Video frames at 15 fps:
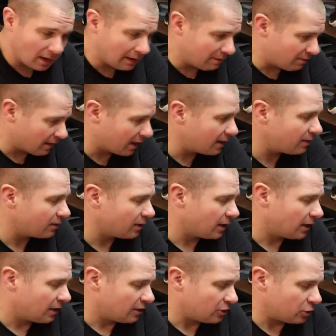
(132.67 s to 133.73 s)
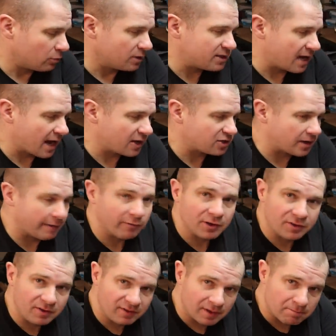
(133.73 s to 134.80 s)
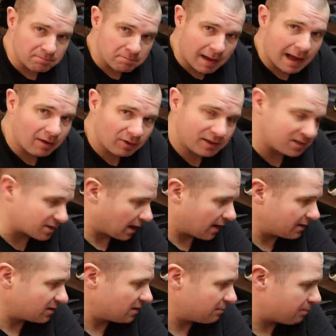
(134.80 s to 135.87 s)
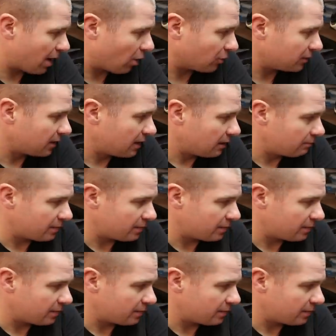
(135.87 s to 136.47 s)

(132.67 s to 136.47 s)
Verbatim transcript: and then you attach everything that mollies onto the belt